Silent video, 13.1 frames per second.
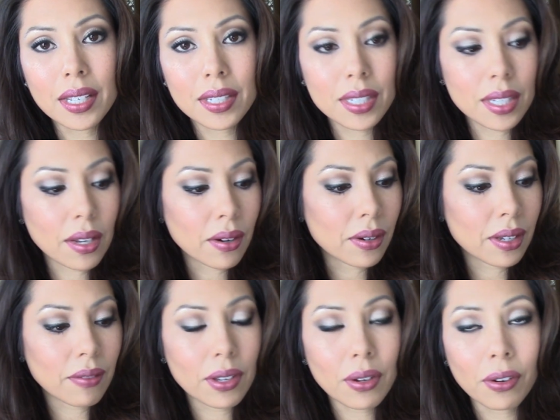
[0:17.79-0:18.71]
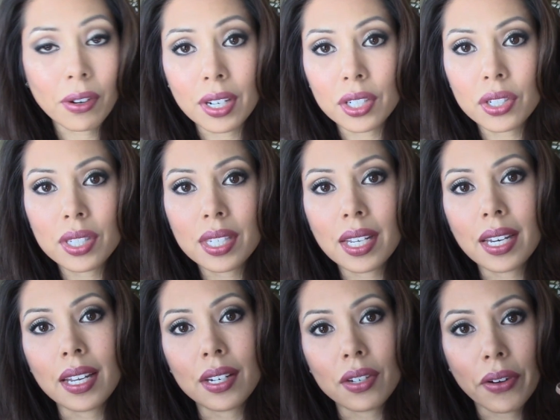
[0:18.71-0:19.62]
So if you're interested
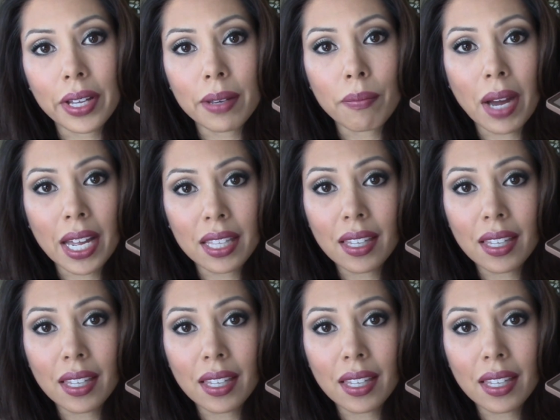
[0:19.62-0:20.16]
in knowing my